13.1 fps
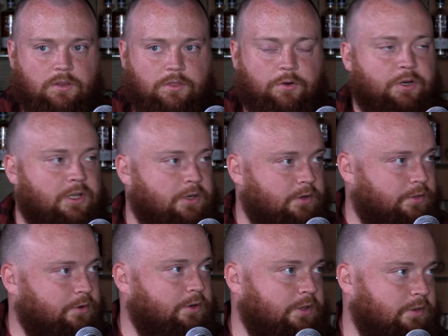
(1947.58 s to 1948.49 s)
30 under
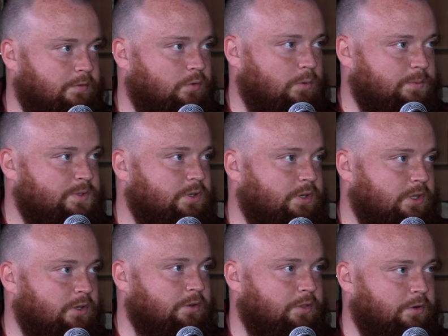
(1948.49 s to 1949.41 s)
30, the Forbes 30
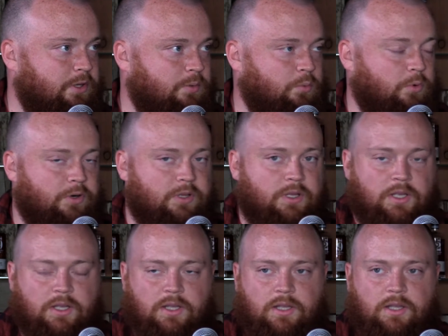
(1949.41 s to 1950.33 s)
under 30 award,
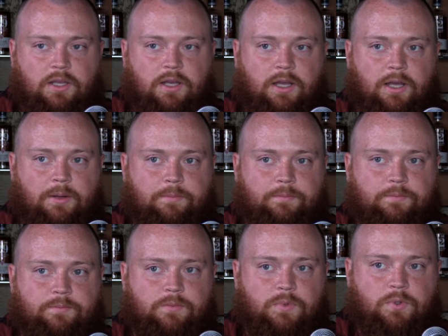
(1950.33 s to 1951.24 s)

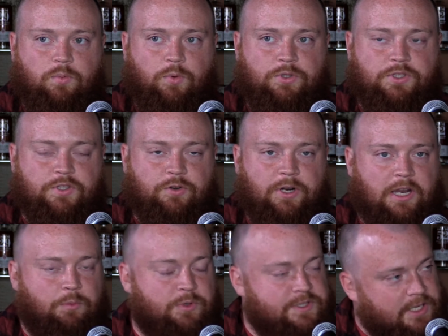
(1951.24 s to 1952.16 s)
which is great.
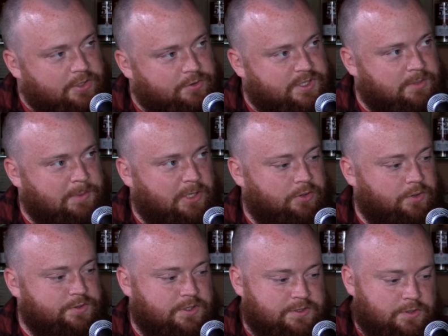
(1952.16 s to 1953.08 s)
And what's interesting about
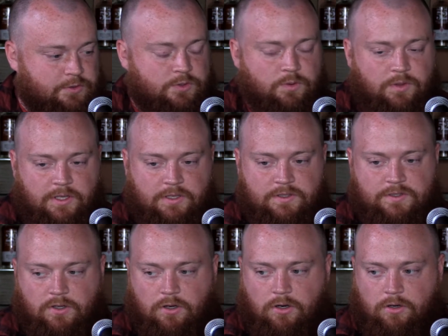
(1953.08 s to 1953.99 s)
those is those two things
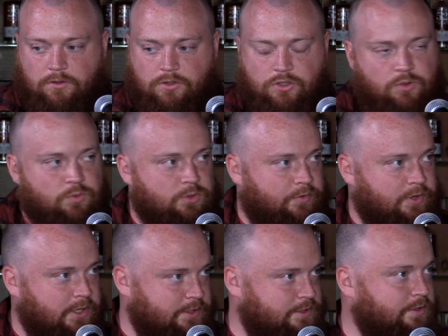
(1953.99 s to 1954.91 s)
are two
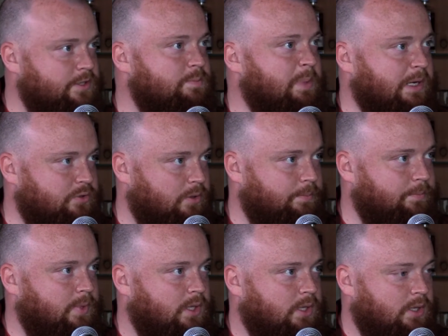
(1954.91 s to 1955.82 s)
different ends of the spectrum.
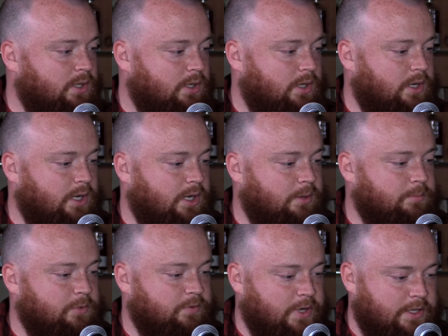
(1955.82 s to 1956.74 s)

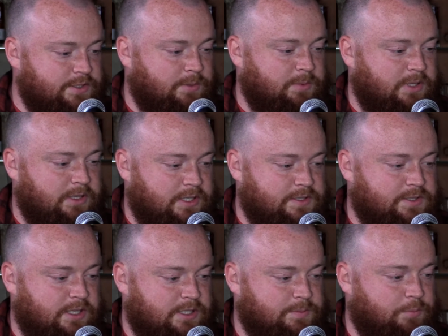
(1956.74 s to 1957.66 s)
You've got something that's
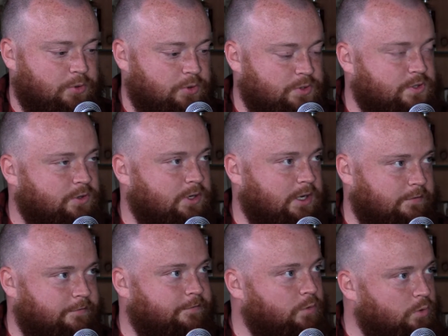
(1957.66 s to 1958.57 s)
producer
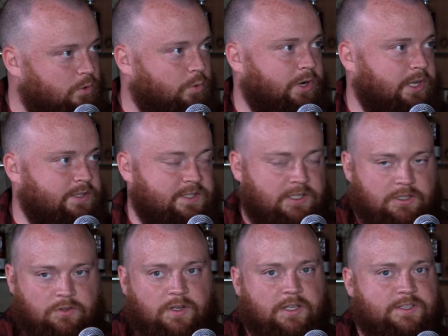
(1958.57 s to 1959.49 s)
and food oriented,
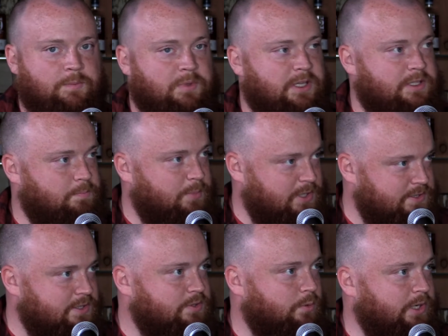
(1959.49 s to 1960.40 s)
and you've got something that's
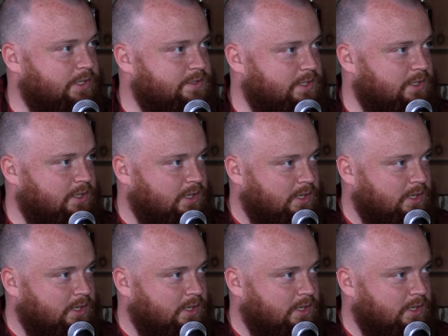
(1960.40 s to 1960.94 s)
business oriented.